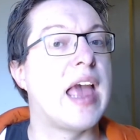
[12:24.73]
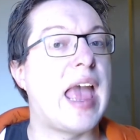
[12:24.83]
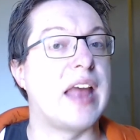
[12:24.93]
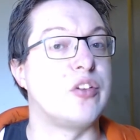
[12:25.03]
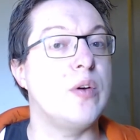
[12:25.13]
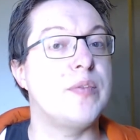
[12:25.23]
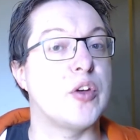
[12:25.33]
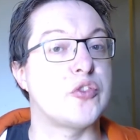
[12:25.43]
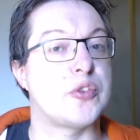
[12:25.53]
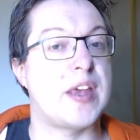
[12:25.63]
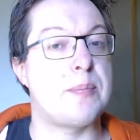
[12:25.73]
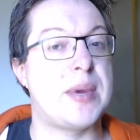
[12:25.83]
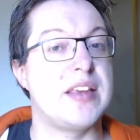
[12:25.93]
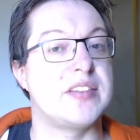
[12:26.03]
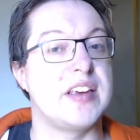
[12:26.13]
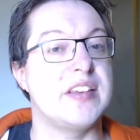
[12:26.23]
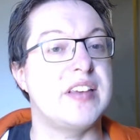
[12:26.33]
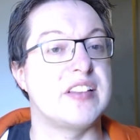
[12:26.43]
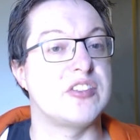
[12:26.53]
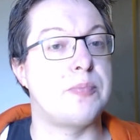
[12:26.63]
and 2 of those set PCs
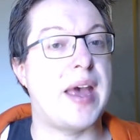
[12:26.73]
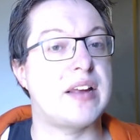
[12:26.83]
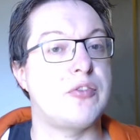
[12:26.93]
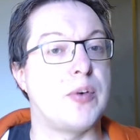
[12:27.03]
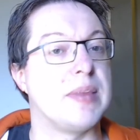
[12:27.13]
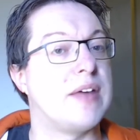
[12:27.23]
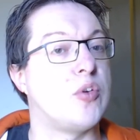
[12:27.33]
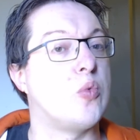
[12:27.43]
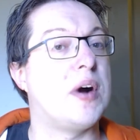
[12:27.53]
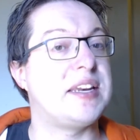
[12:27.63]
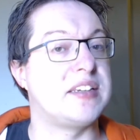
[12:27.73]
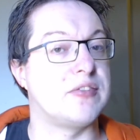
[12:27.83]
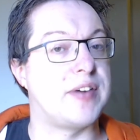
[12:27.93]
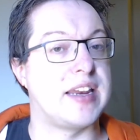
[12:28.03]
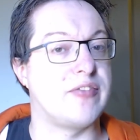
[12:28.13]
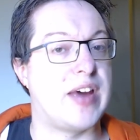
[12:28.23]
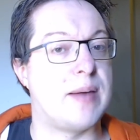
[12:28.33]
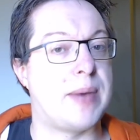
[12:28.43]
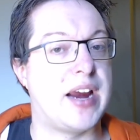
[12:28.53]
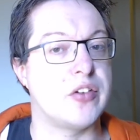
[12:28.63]
had spec'd from level 1 into fighting
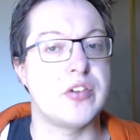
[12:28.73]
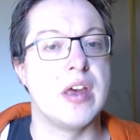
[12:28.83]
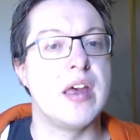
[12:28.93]
vampires,